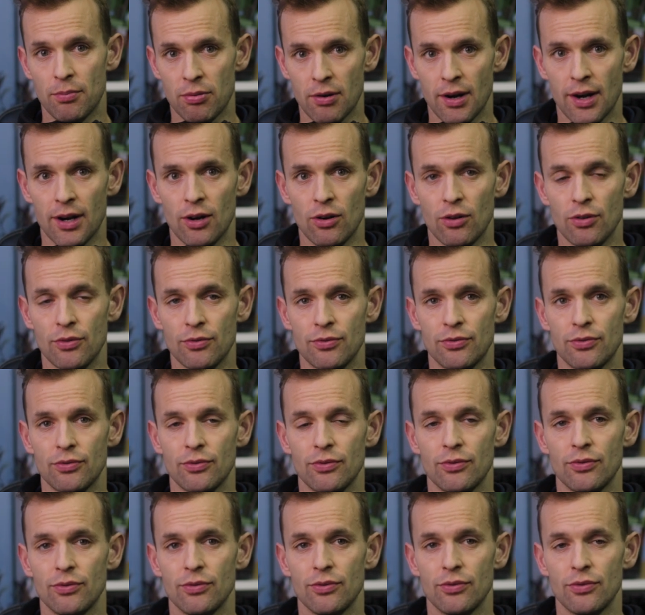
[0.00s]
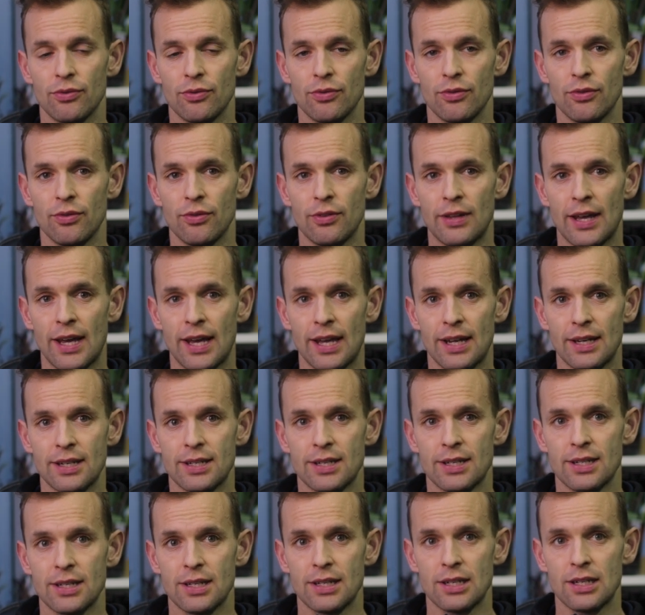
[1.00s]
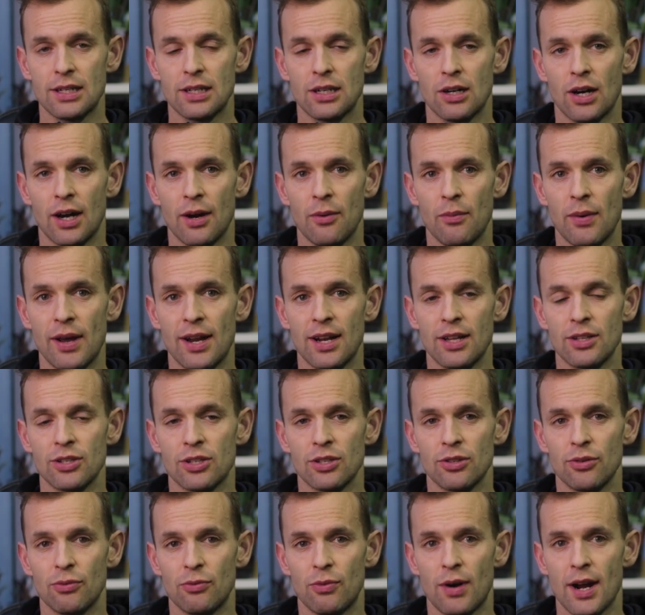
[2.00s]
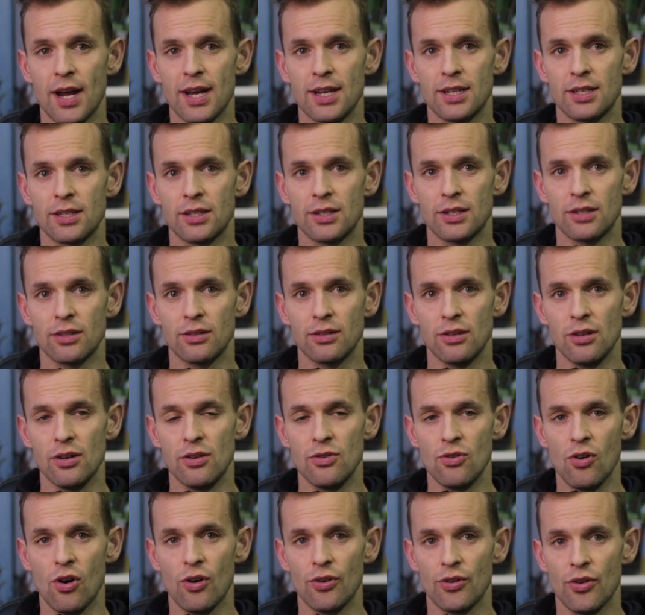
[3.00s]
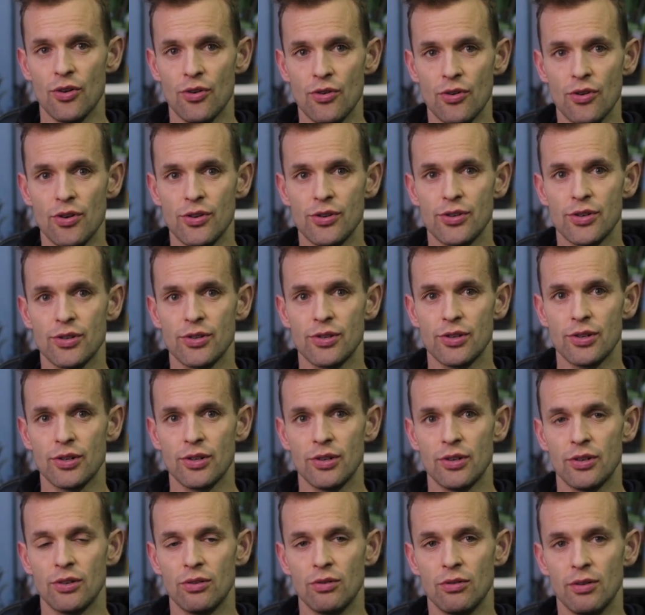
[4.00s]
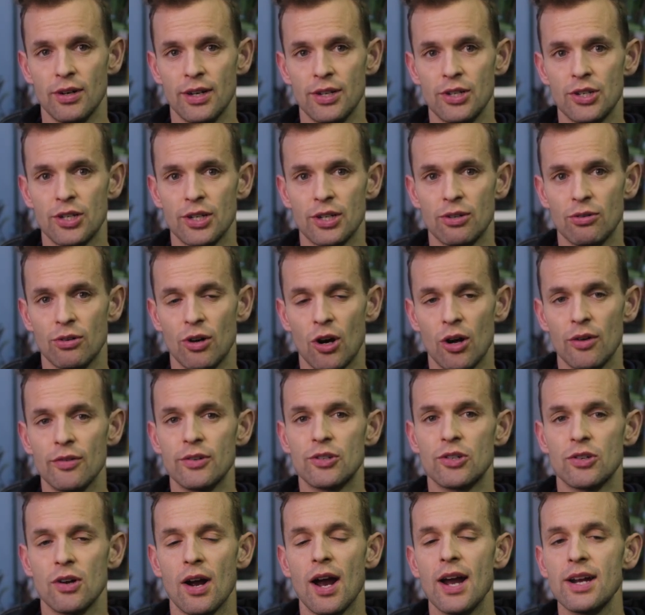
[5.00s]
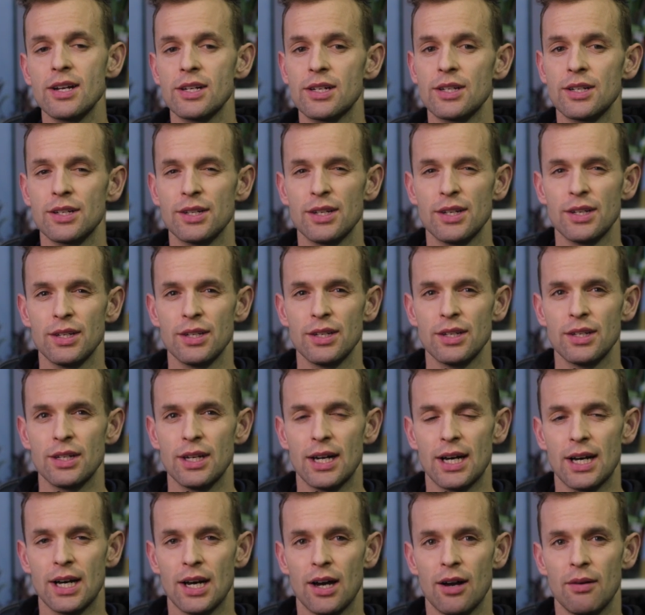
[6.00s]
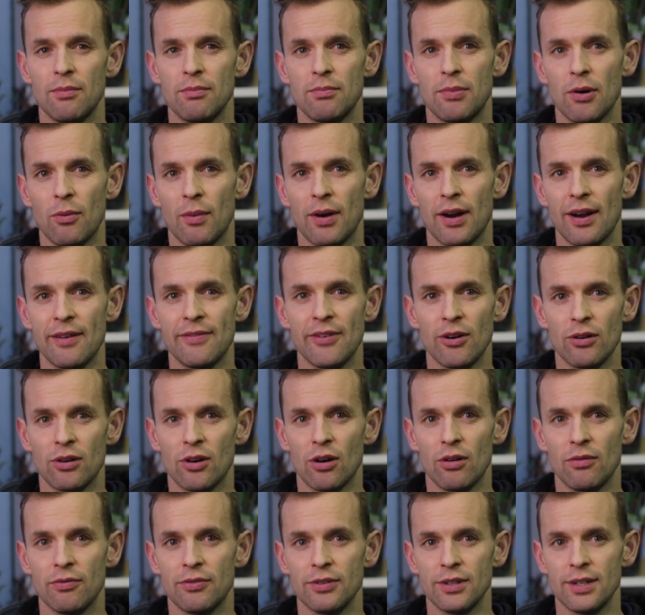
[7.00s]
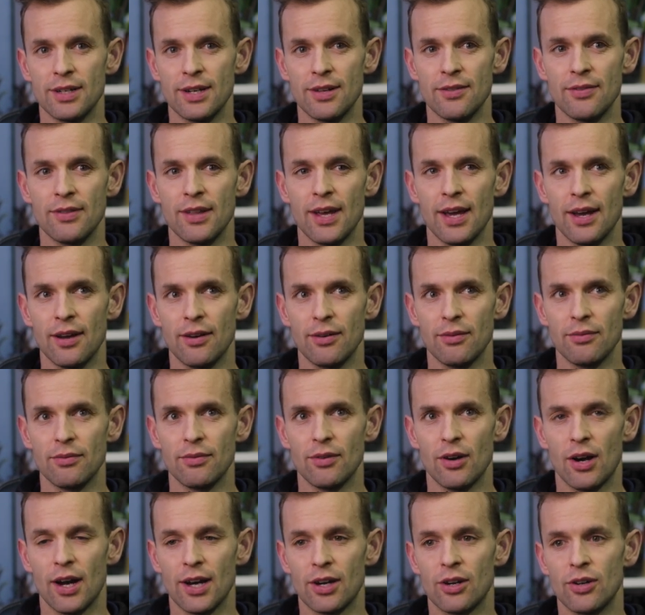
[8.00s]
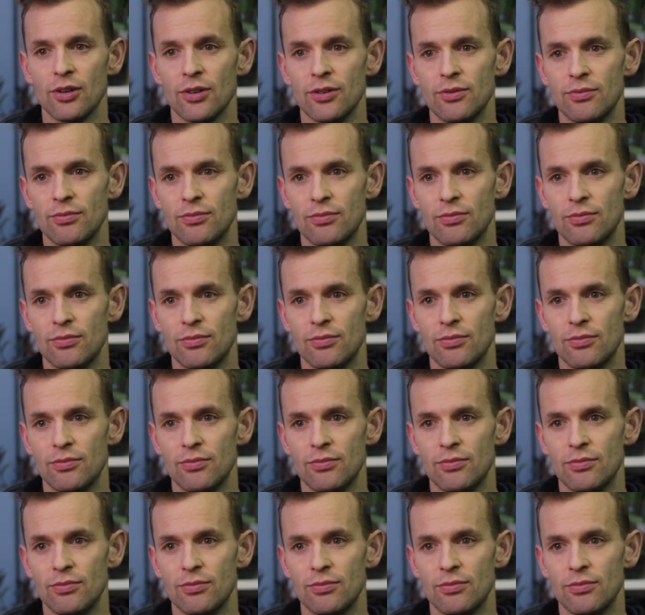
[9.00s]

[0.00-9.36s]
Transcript: proud of, that I went into the race not hurt or injured or overtrained, but when I felt confident in that I could,